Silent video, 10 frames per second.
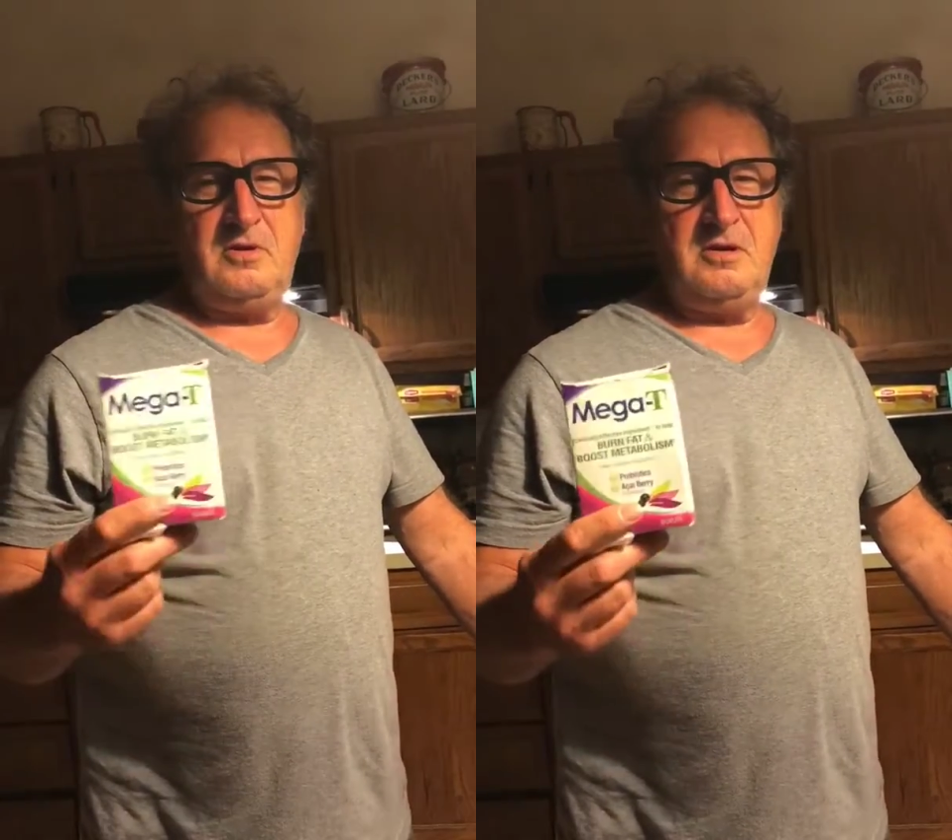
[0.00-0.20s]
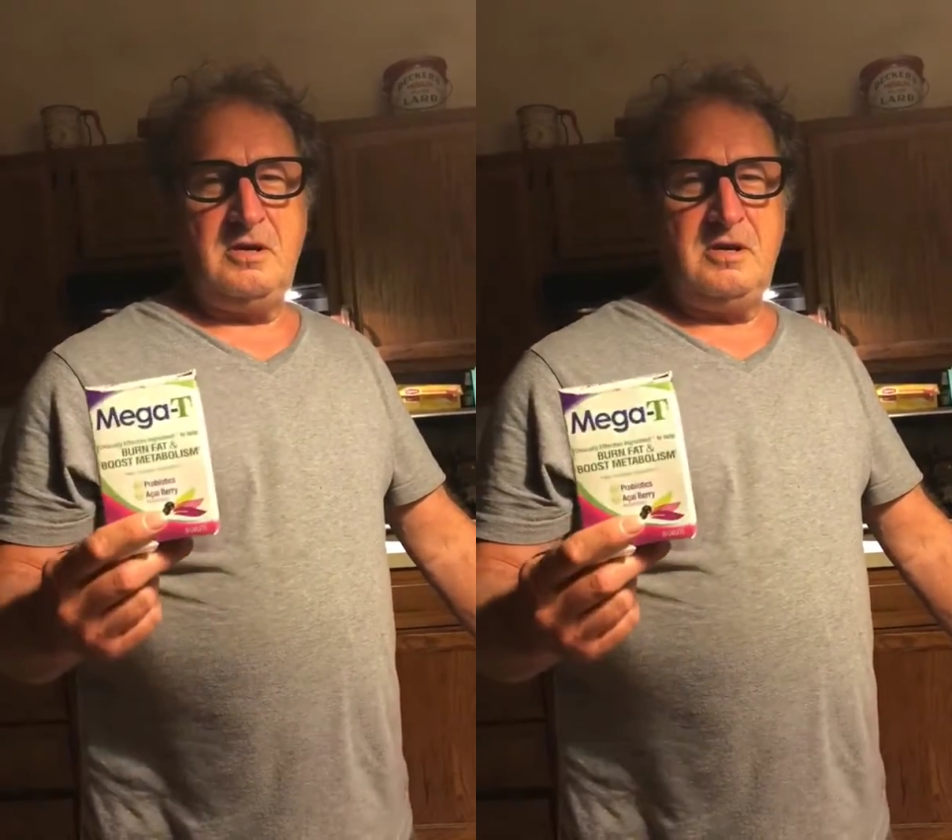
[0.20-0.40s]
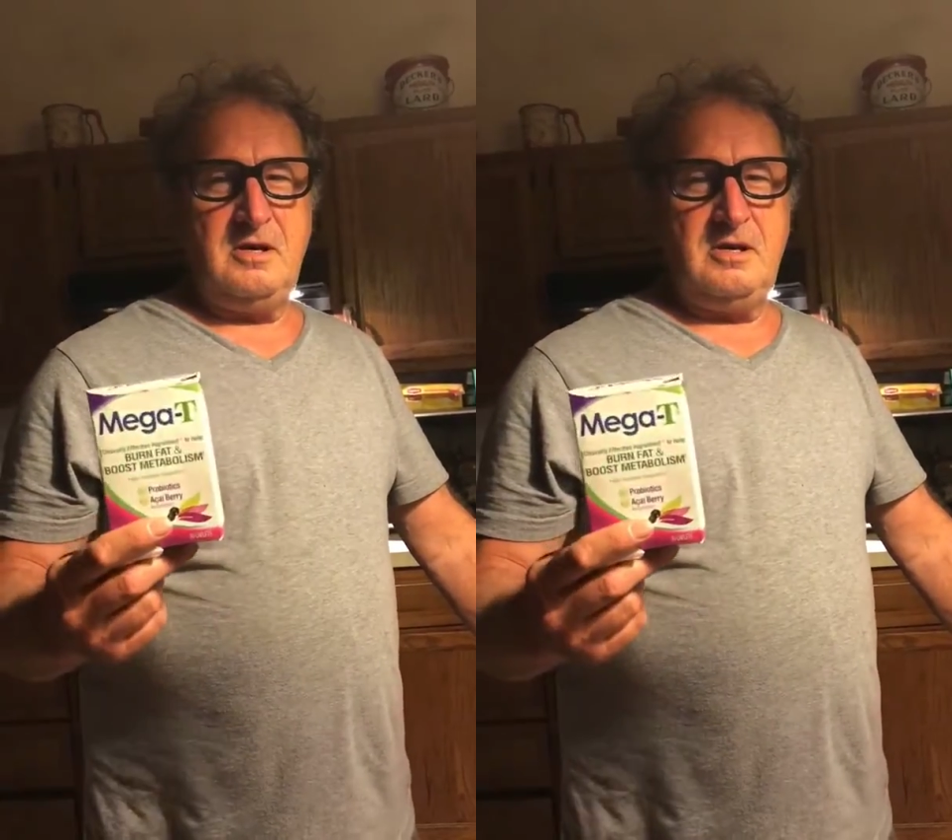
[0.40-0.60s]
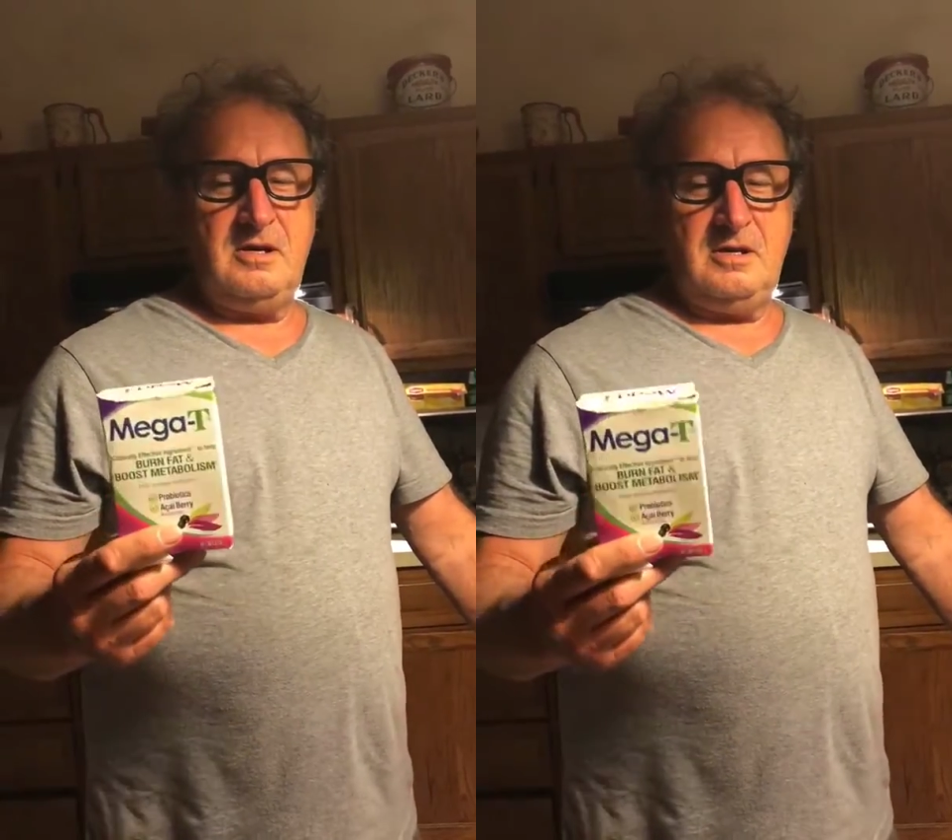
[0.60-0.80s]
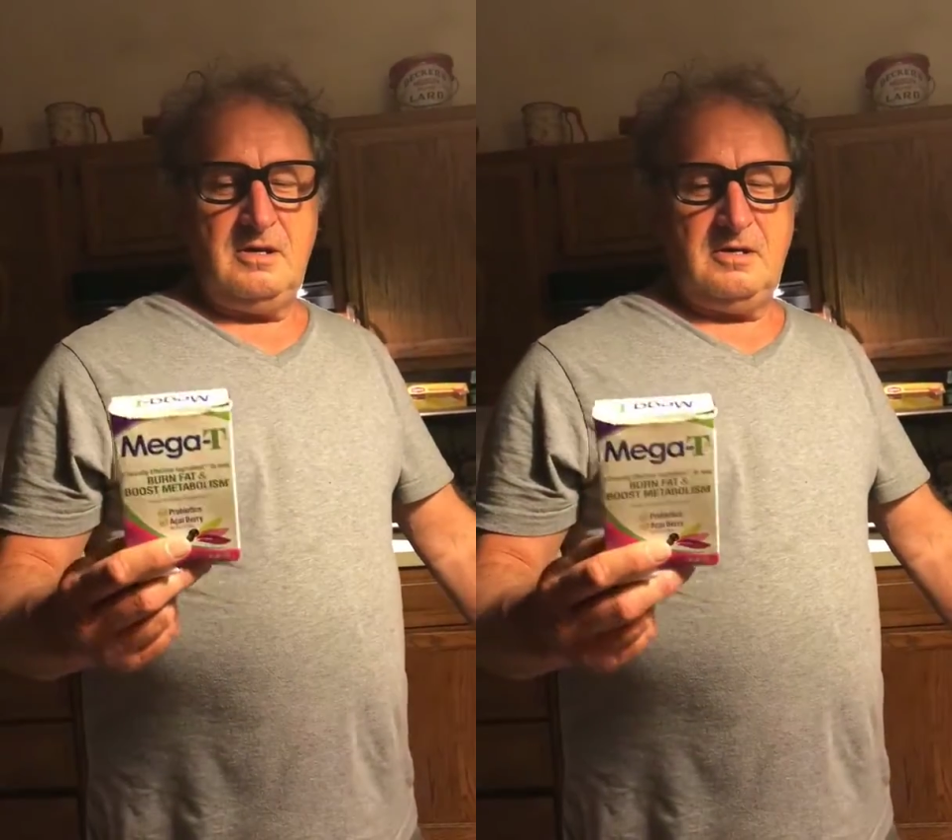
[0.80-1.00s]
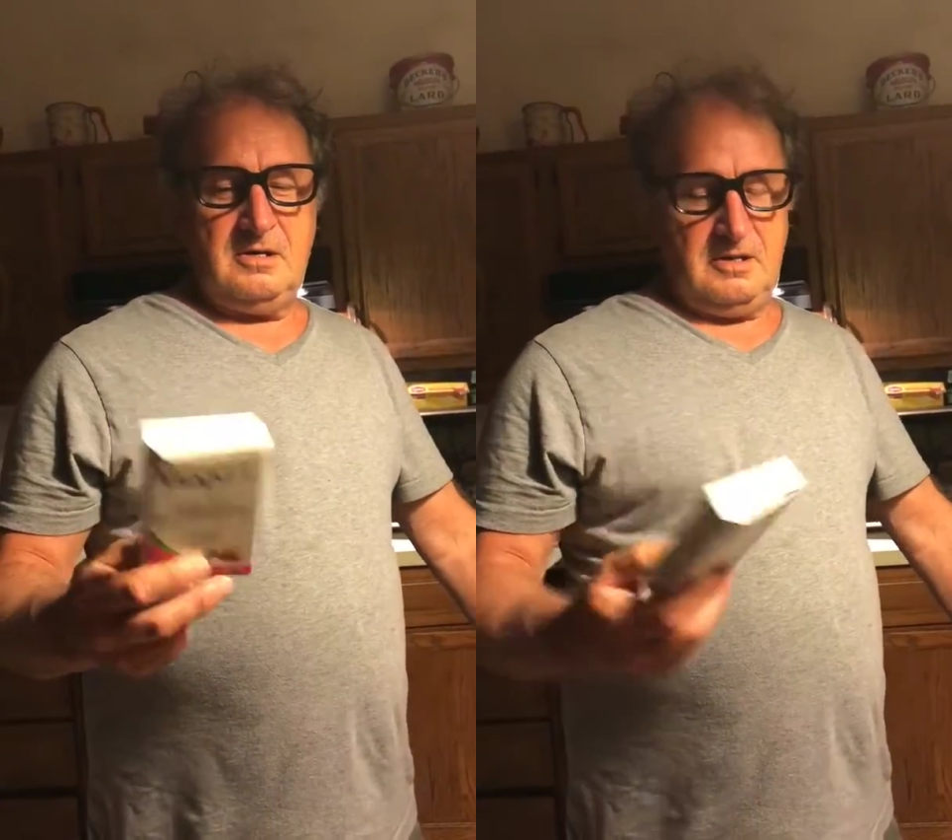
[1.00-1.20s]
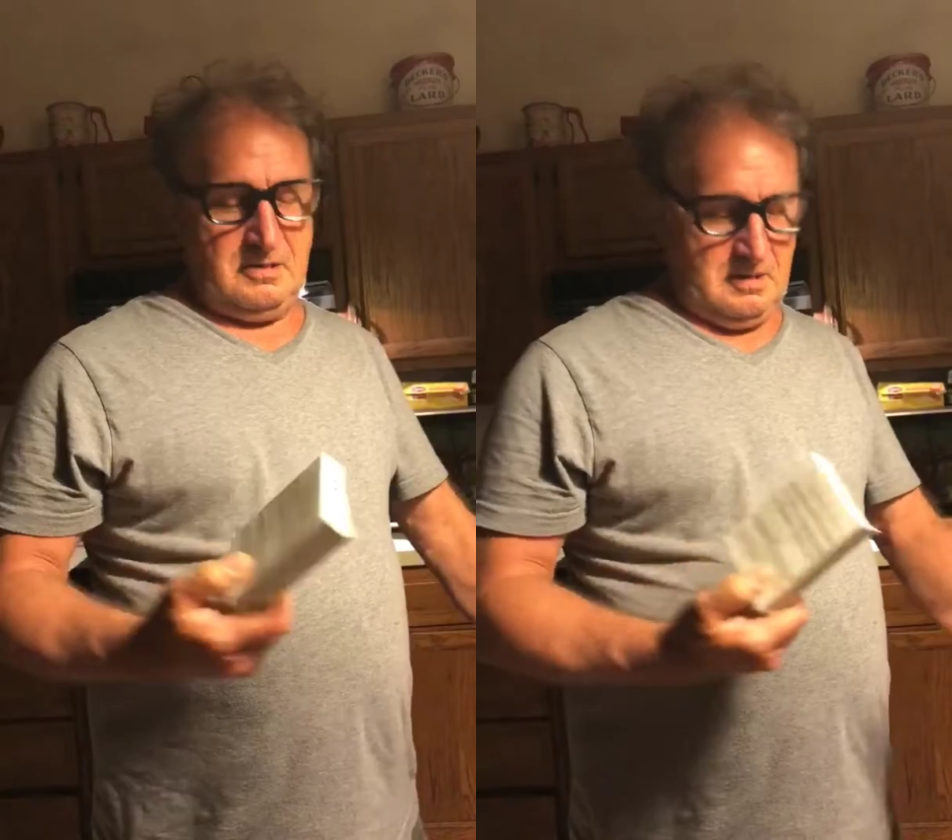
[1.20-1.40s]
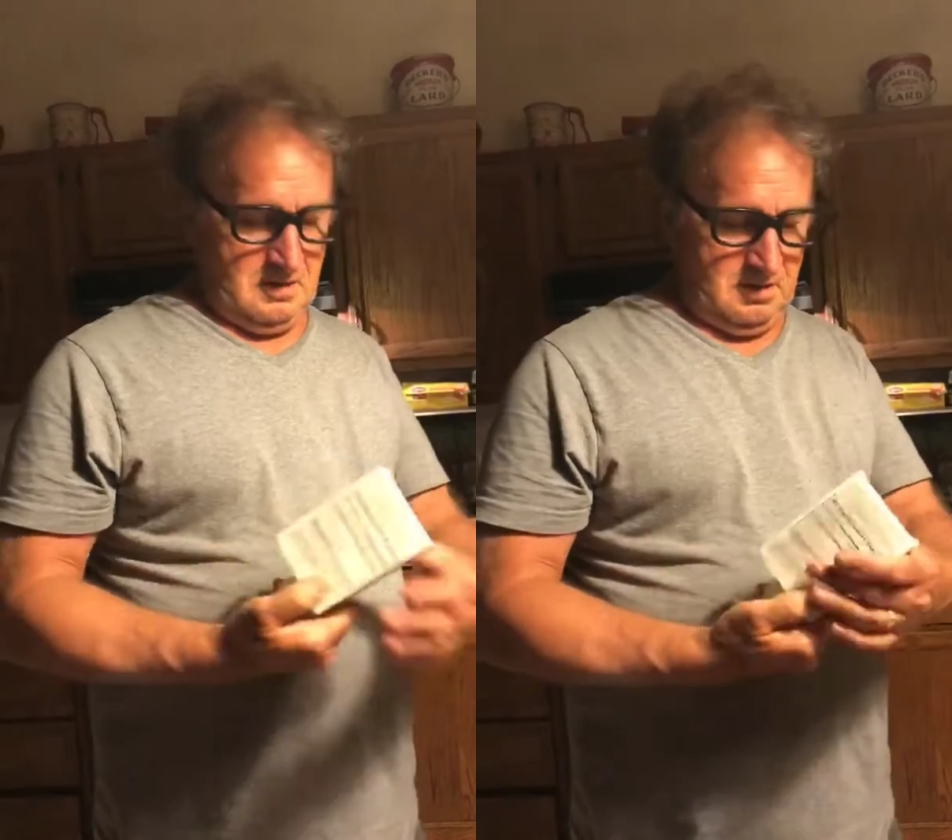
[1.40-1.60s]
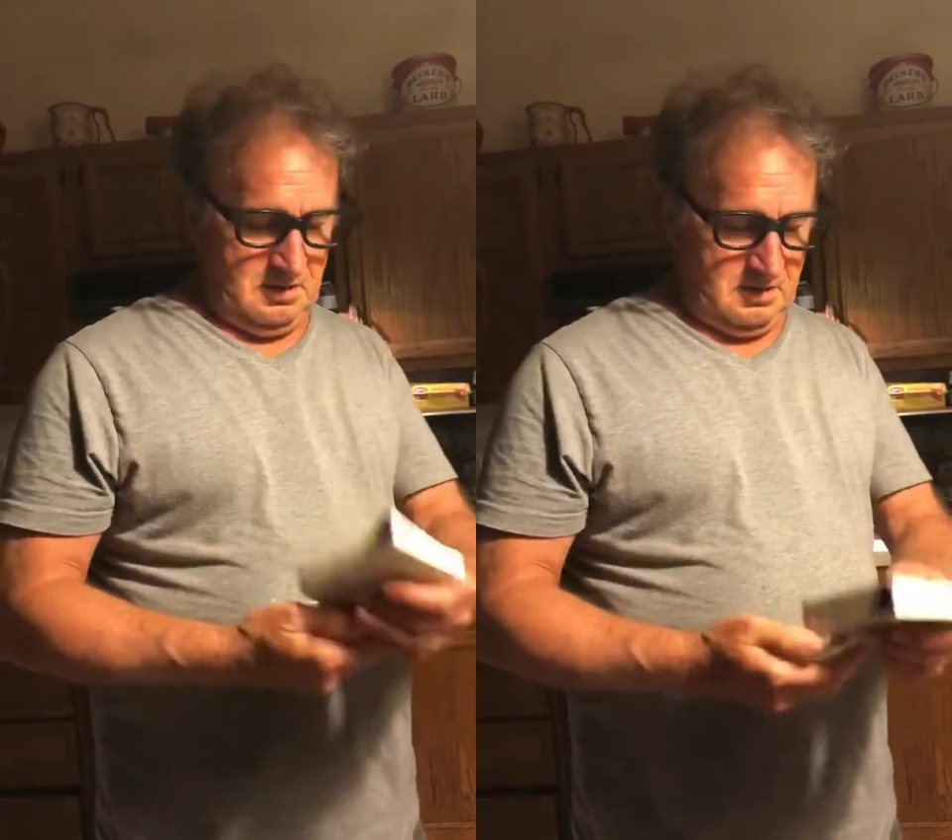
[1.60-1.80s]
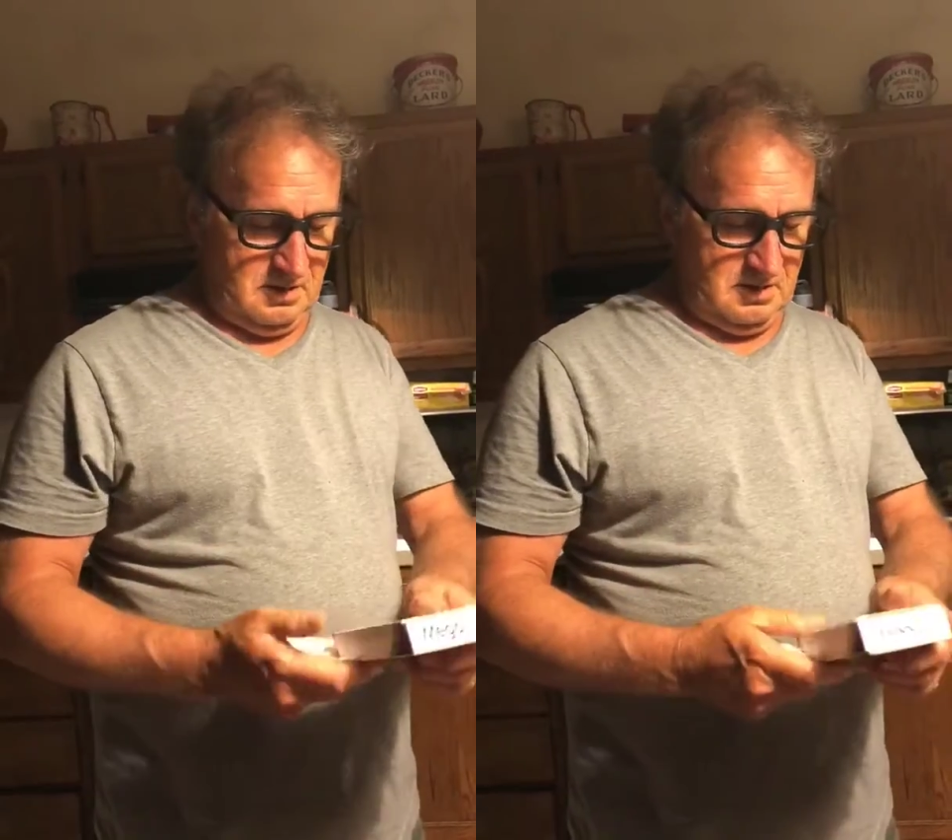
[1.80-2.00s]
What's in them?
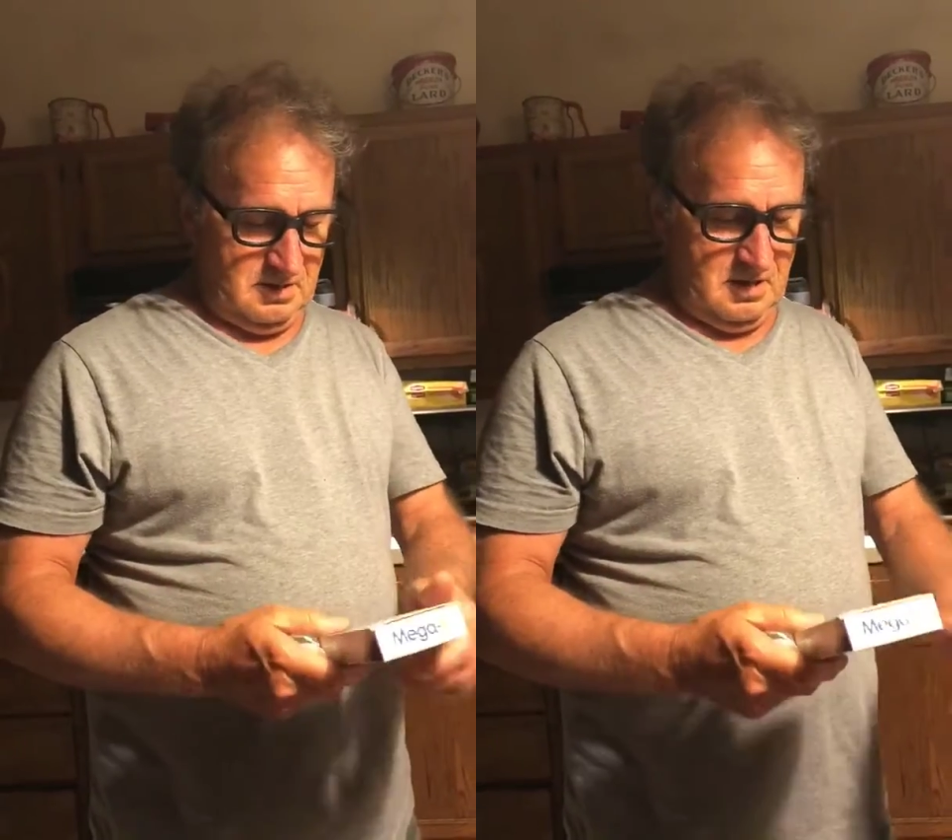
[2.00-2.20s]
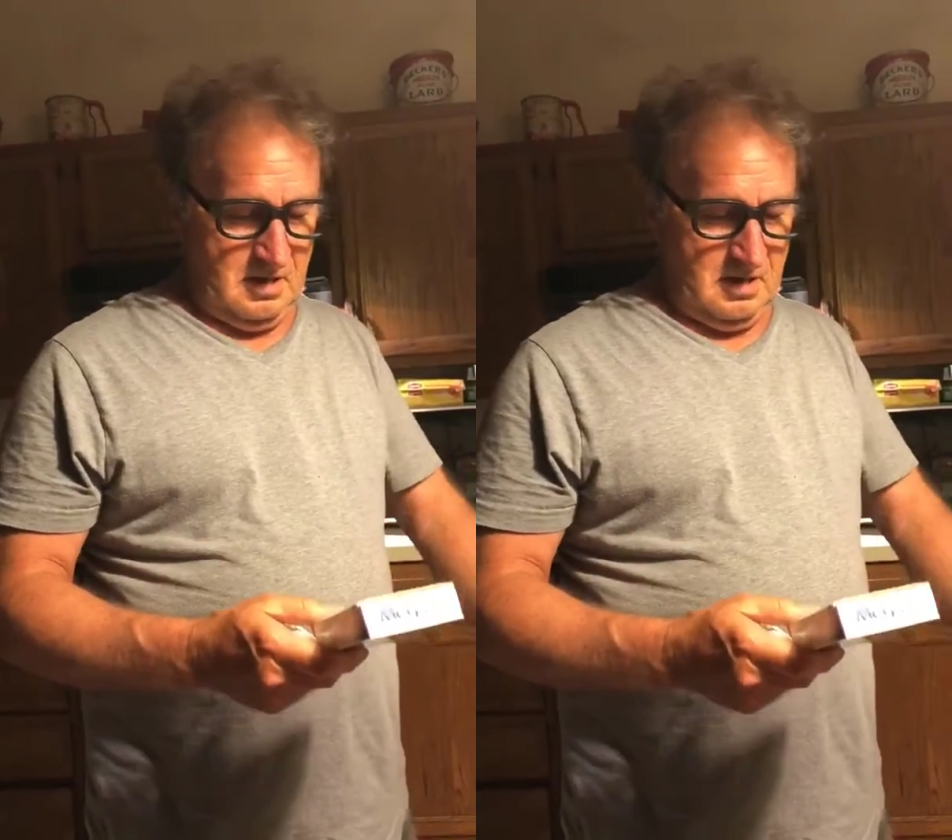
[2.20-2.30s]
Manatees?